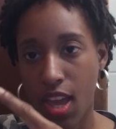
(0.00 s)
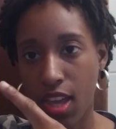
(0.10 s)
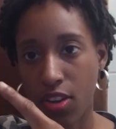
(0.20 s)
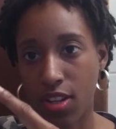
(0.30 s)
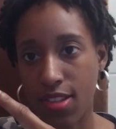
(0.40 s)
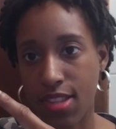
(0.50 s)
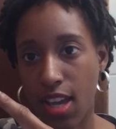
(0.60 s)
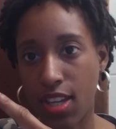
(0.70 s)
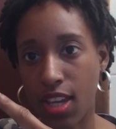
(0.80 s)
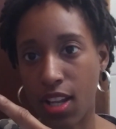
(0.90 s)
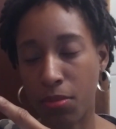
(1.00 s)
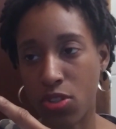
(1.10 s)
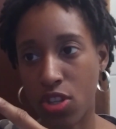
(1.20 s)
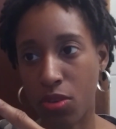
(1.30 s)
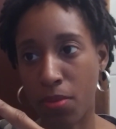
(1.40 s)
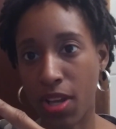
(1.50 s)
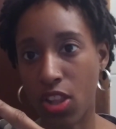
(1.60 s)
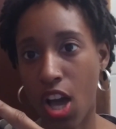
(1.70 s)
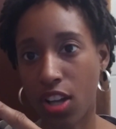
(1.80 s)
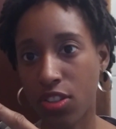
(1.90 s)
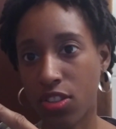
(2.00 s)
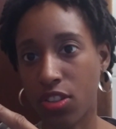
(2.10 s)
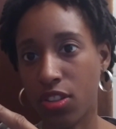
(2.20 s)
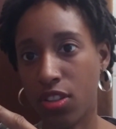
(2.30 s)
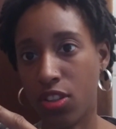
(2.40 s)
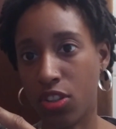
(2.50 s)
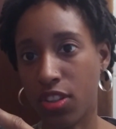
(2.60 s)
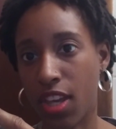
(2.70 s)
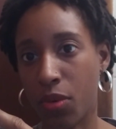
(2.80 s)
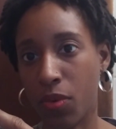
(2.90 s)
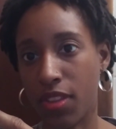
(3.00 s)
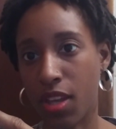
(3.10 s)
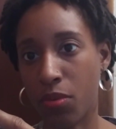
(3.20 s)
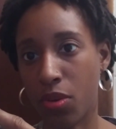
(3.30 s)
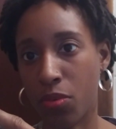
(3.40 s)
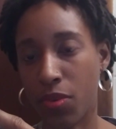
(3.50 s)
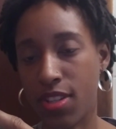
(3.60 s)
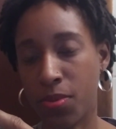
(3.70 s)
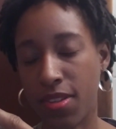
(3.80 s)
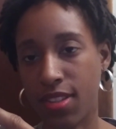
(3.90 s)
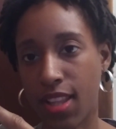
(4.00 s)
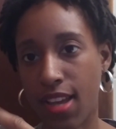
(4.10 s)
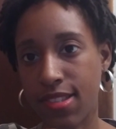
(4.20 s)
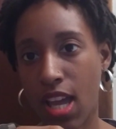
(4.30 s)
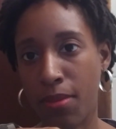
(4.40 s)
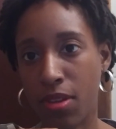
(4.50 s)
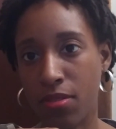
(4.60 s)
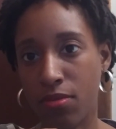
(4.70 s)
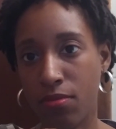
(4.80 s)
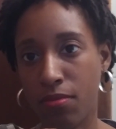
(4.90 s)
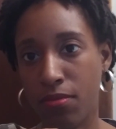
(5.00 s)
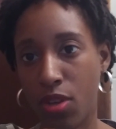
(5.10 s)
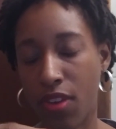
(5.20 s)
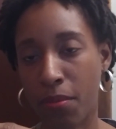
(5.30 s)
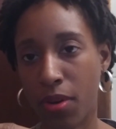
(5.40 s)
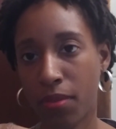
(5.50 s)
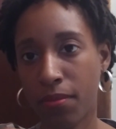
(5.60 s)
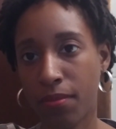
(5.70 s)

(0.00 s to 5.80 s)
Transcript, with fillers: here in a second, and I'm going to show you what my locks looked like when they were retwisted last time in November.